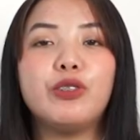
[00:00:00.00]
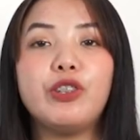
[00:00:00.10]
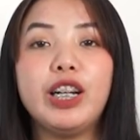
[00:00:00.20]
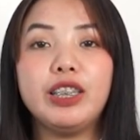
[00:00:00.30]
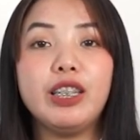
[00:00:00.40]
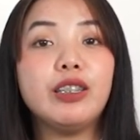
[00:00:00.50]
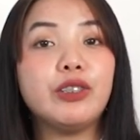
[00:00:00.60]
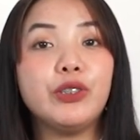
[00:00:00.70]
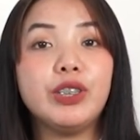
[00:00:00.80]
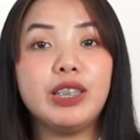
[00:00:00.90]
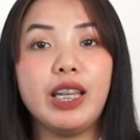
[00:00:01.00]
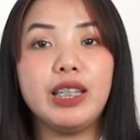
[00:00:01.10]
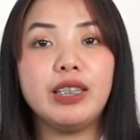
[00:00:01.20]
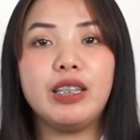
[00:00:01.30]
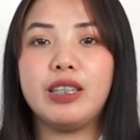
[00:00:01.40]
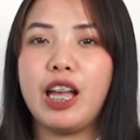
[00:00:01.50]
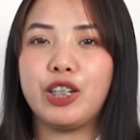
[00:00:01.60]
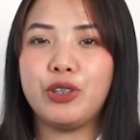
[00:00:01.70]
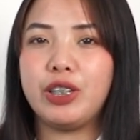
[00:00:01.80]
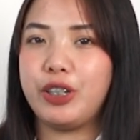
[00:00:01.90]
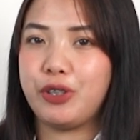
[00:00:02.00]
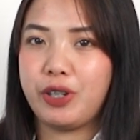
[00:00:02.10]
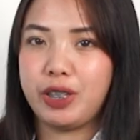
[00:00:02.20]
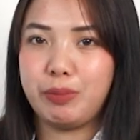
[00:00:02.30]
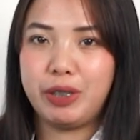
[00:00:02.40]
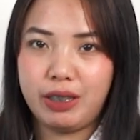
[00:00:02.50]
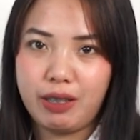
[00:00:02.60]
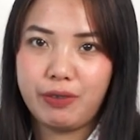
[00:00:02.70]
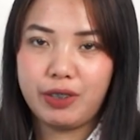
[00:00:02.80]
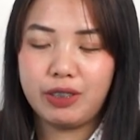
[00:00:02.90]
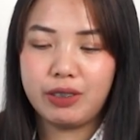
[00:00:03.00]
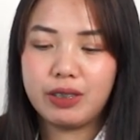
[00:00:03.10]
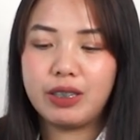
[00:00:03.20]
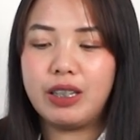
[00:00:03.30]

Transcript: Writing a good test is actually incredibly difficult.